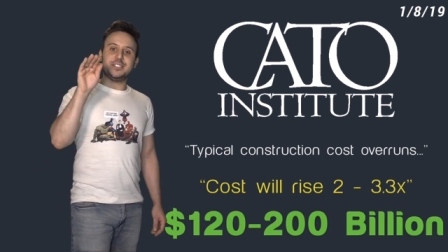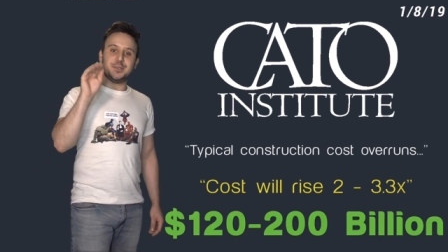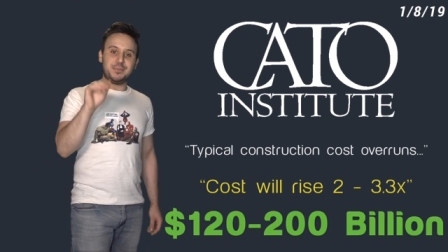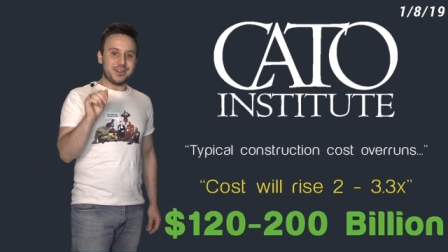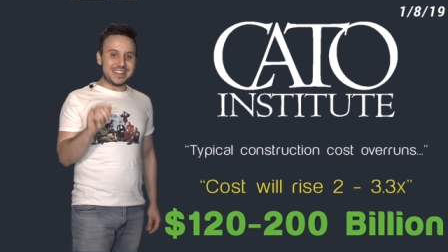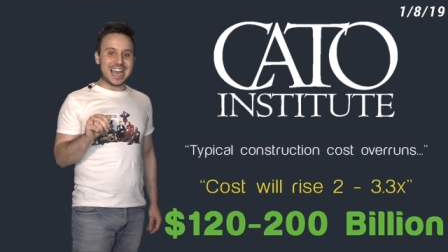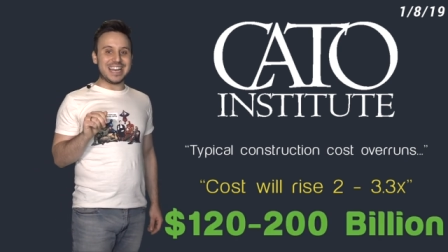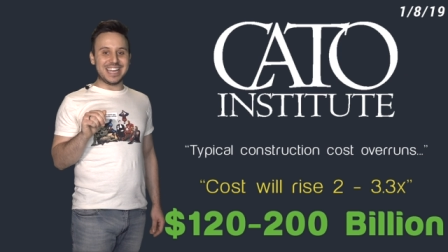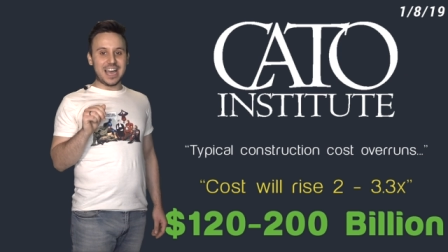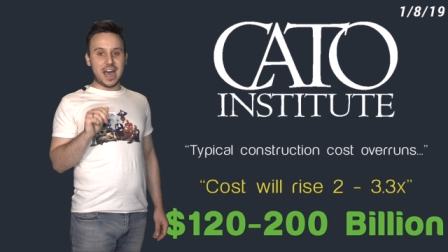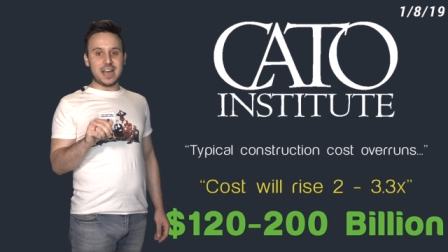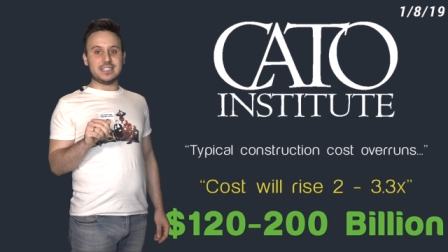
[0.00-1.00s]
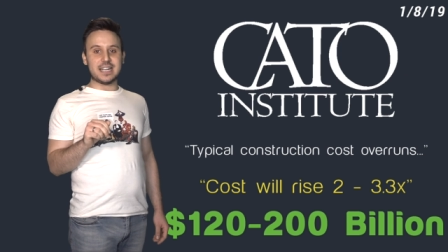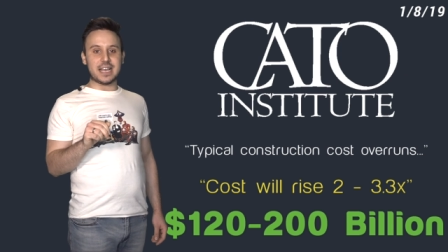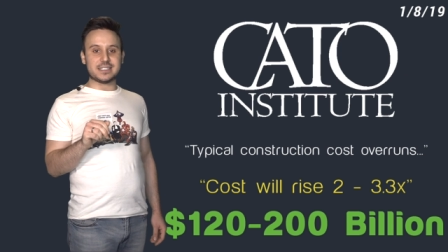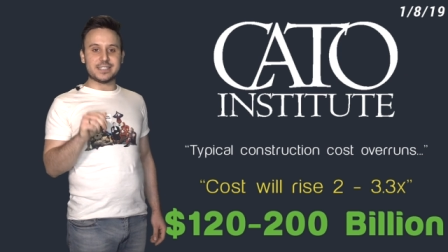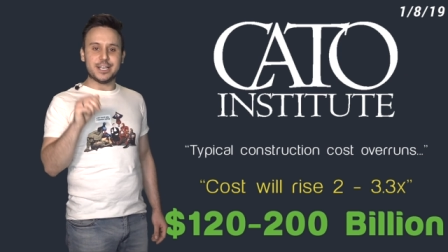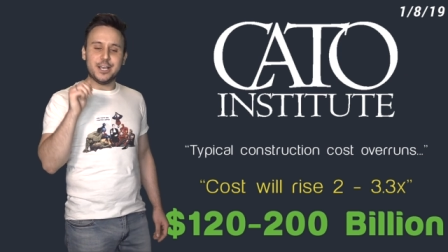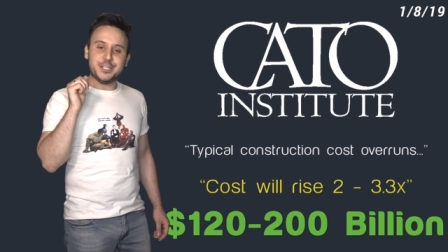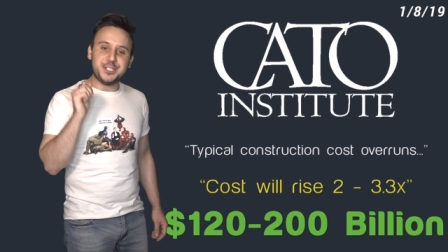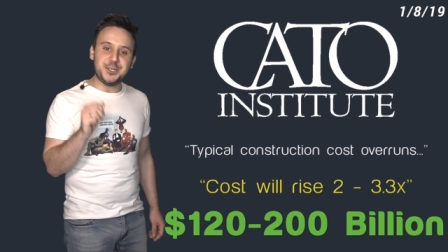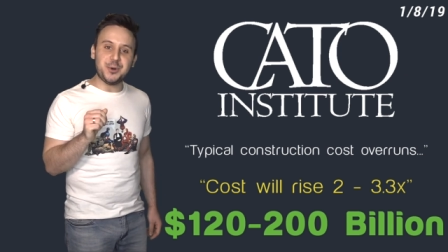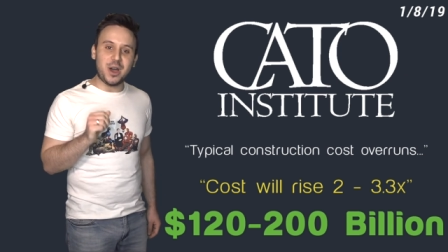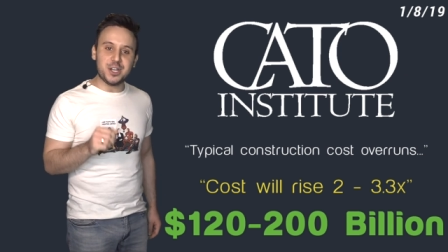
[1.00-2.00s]
To put that in context,
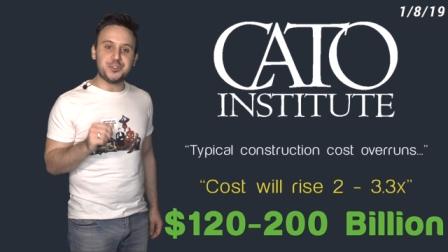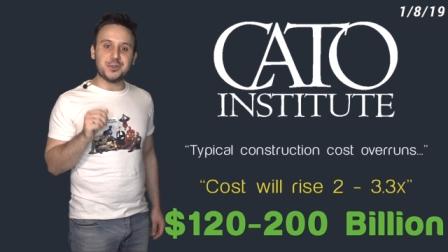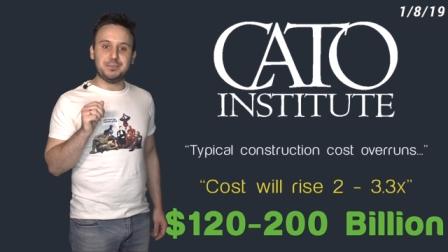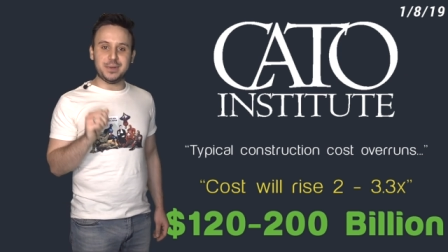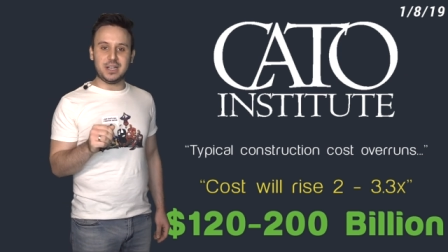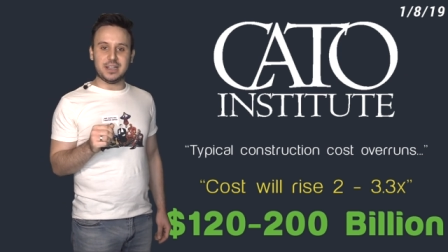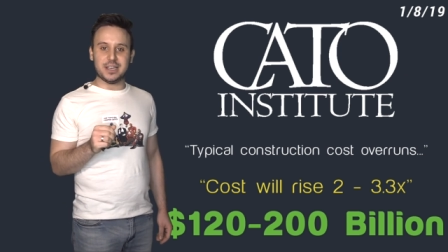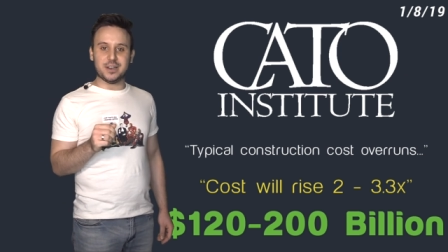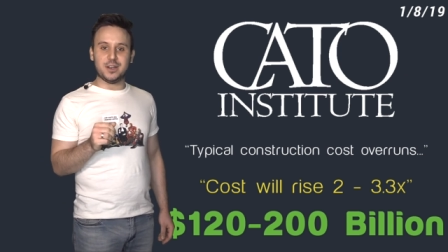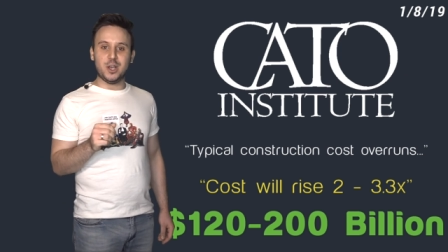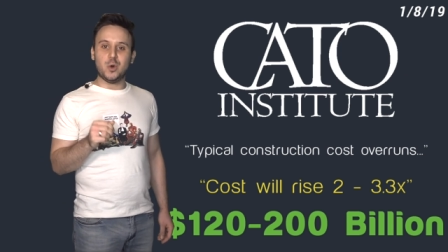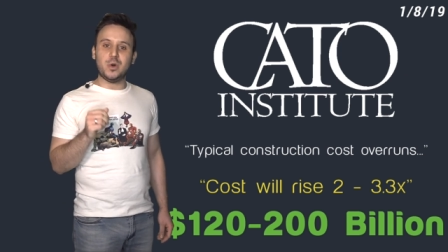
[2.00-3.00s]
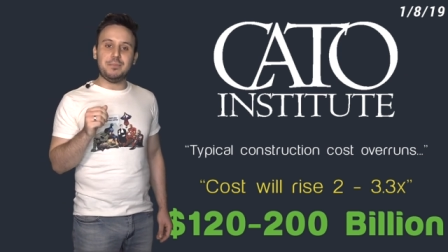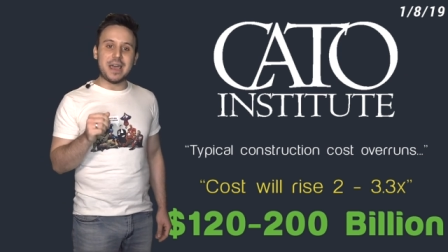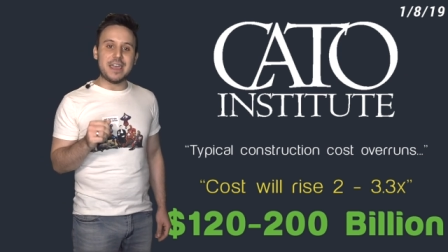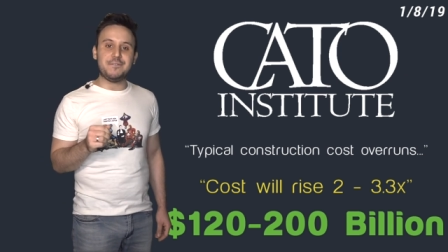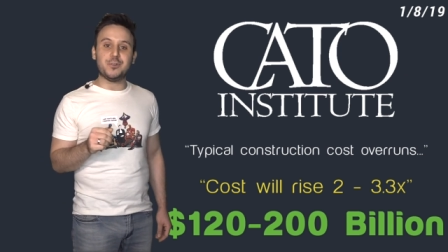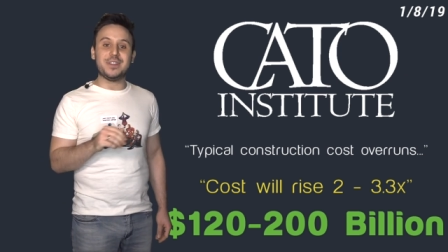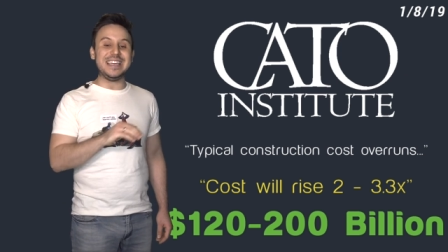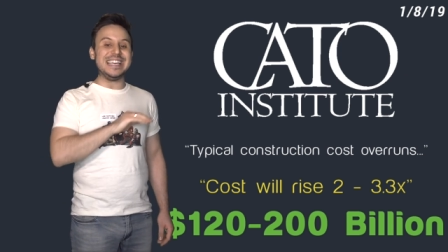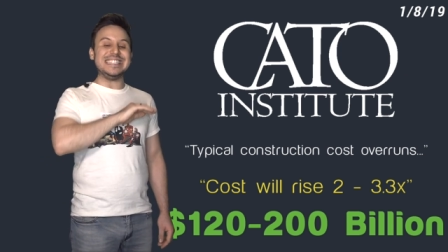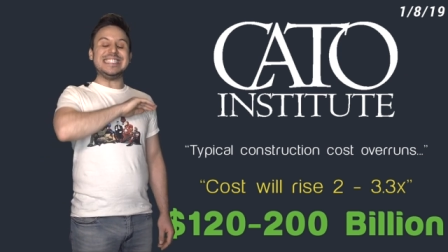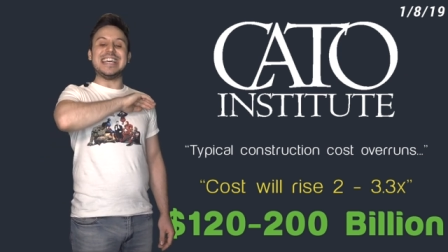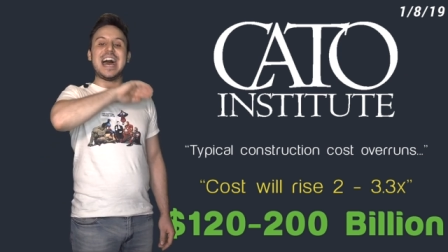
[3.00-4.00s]
200 billion would pay for the
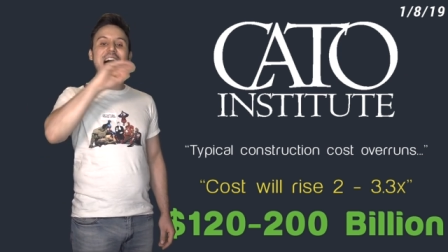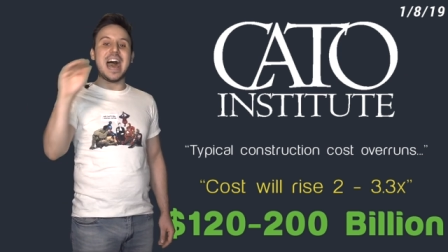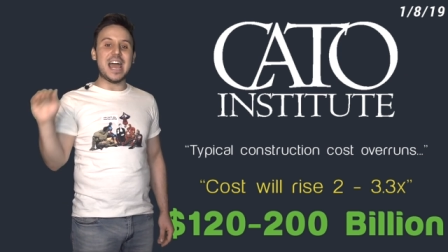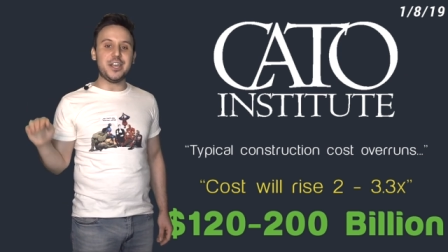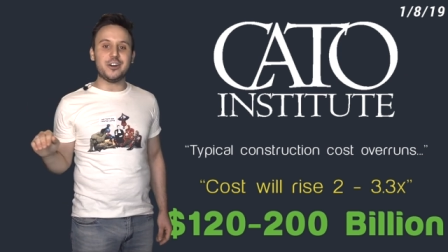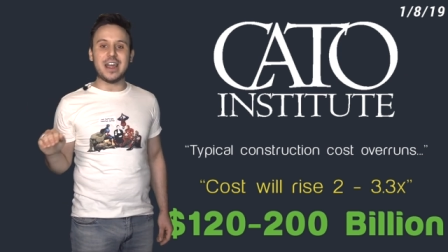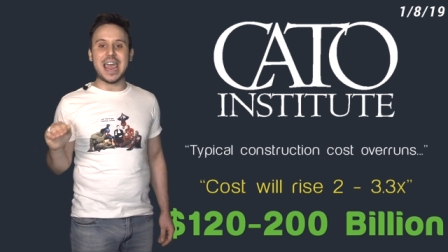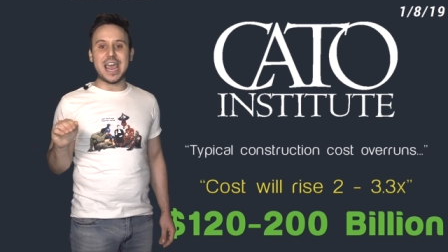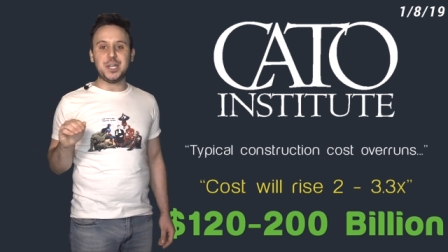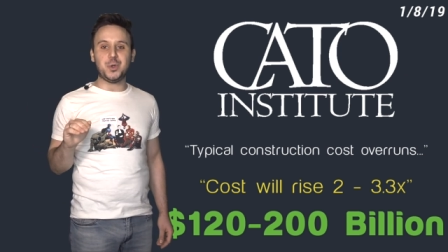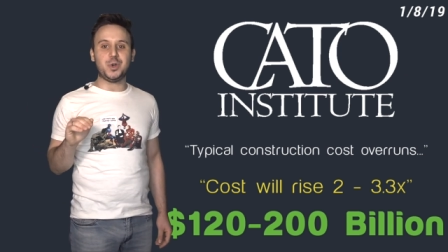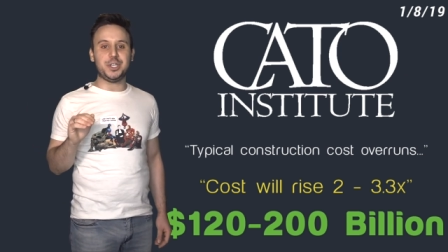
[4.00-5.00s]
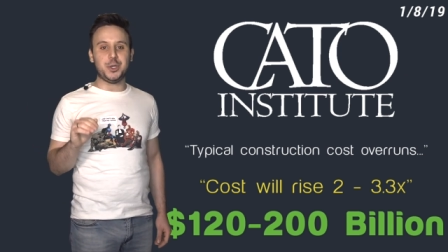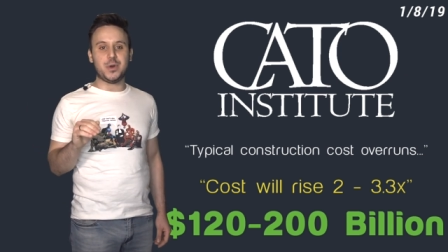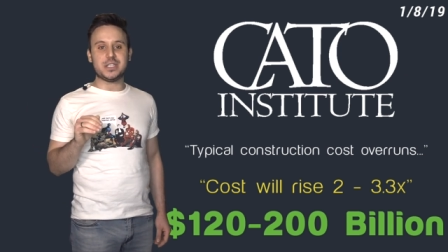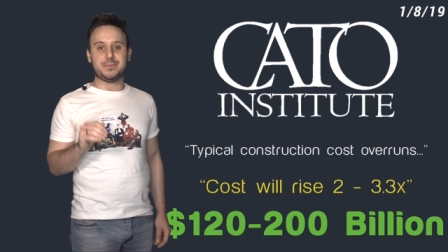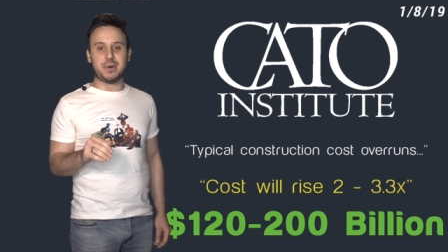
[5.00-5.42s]
entire annual US